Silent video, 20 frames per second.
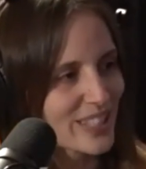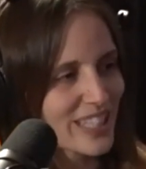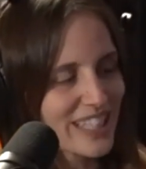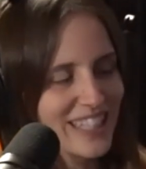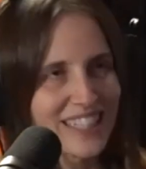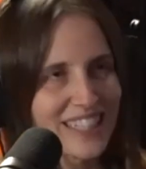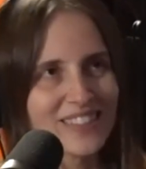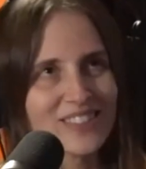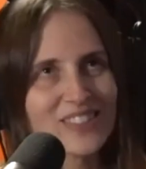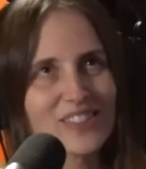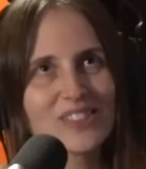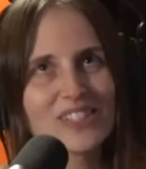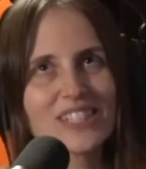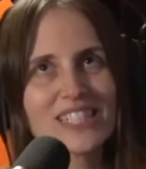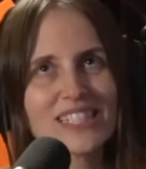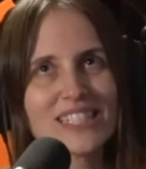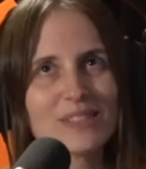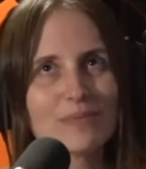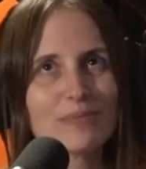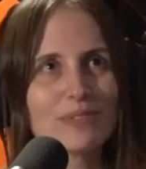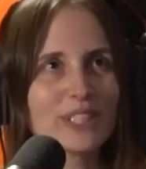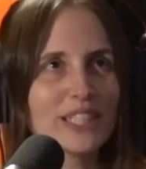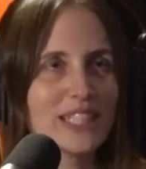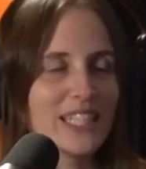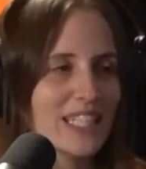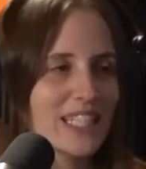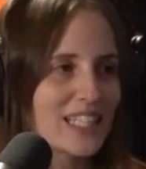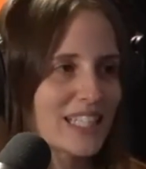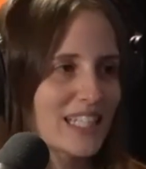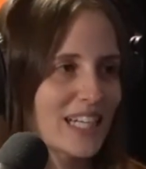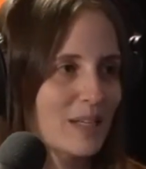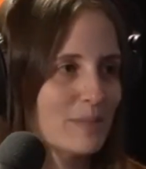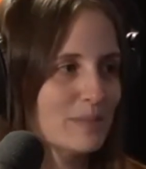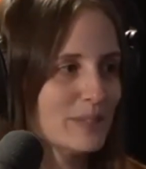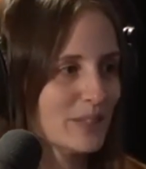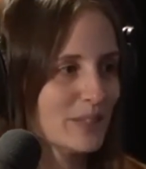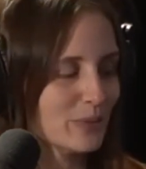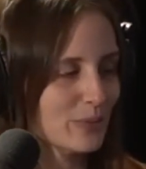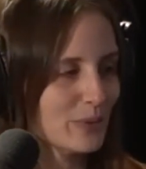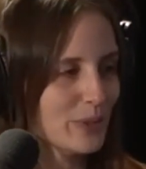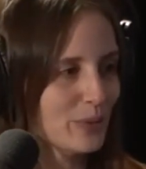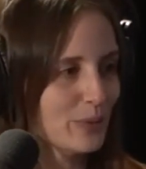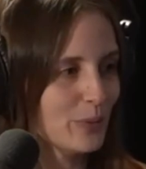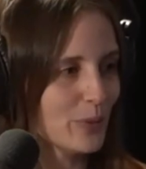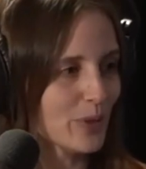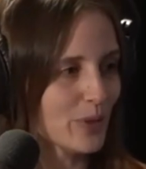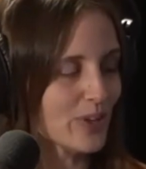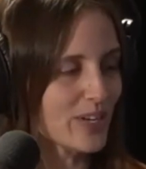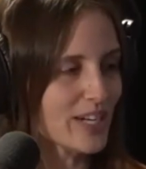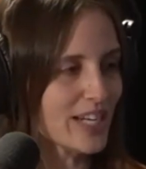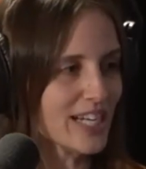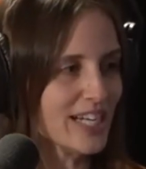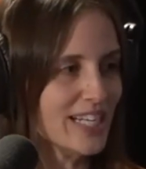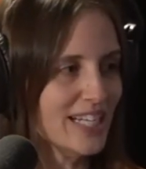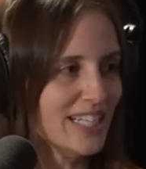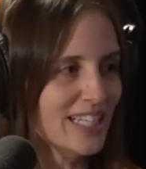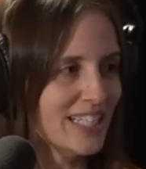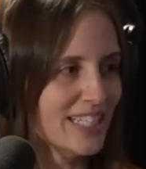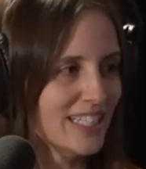I think those are like some really key times that we worry.